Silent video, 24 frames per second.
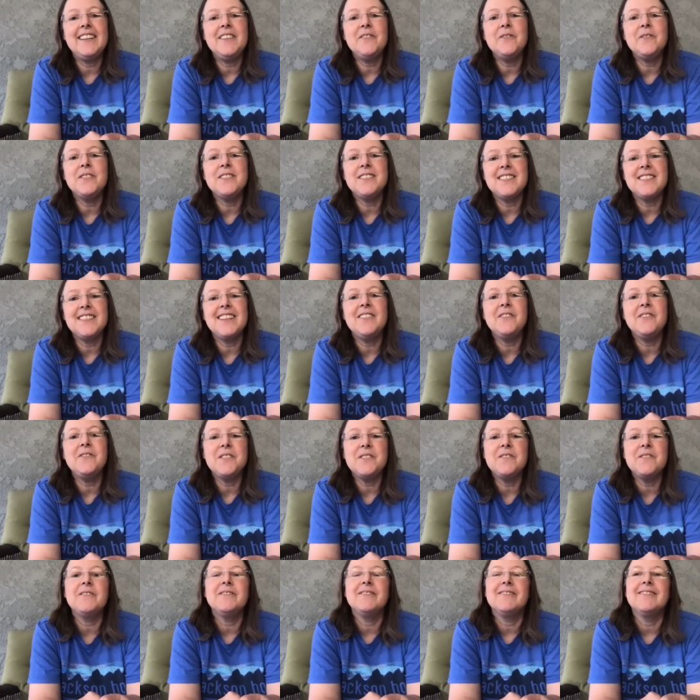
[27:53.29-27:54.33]
It was
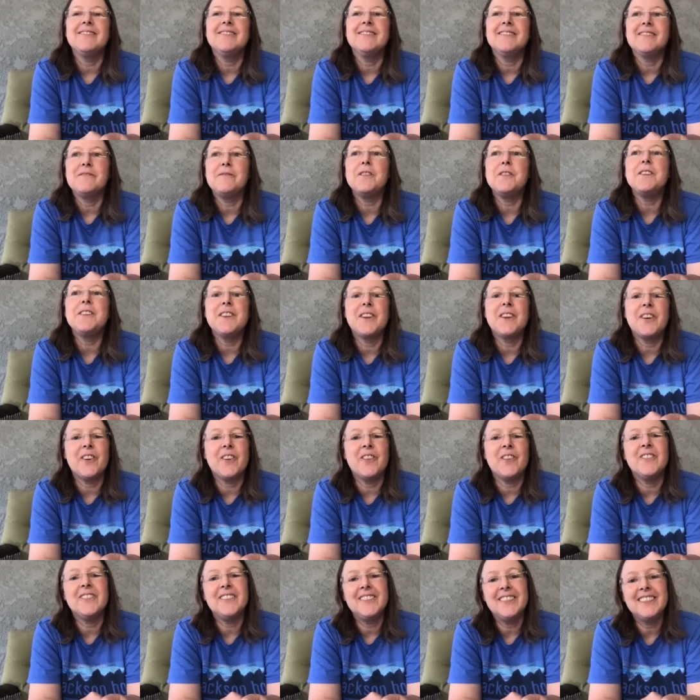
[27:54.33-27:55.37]
fun to
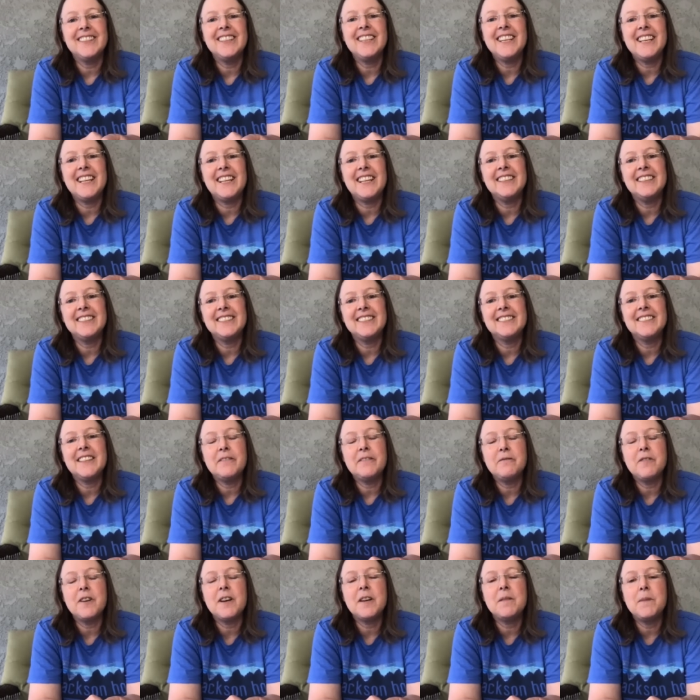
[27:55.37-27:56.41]
go. Yeah,
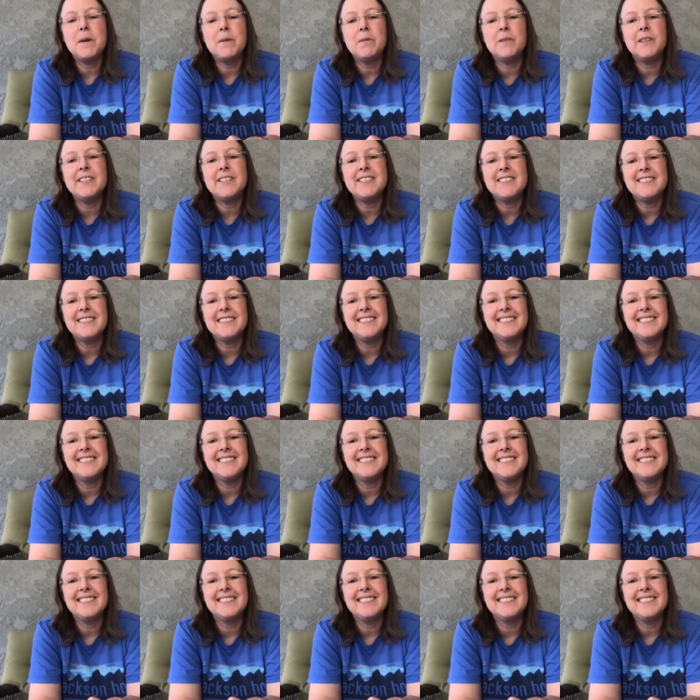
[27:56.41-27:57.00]
fond memories.